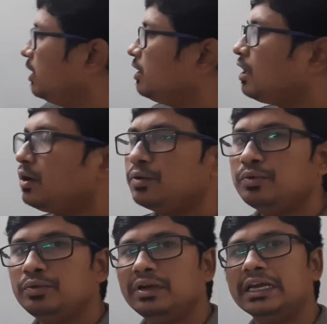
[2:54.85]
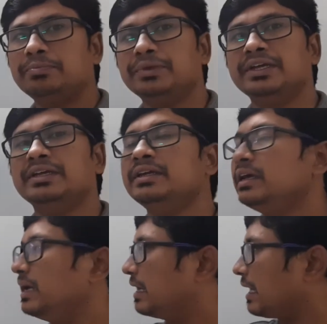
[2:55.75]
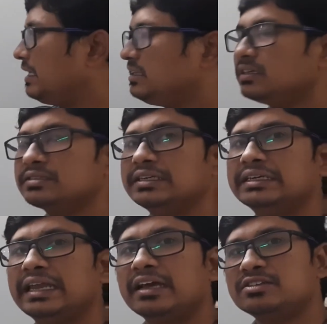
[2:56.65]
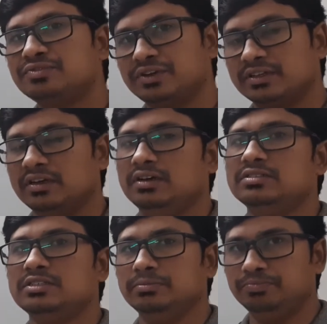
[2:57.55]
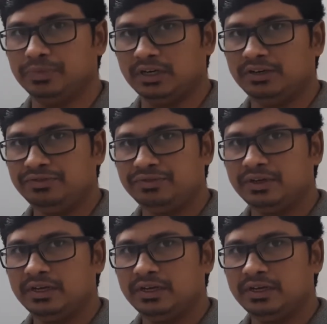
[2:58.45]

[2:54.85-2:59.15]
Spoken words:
Now, let me write the syntax for the simple if,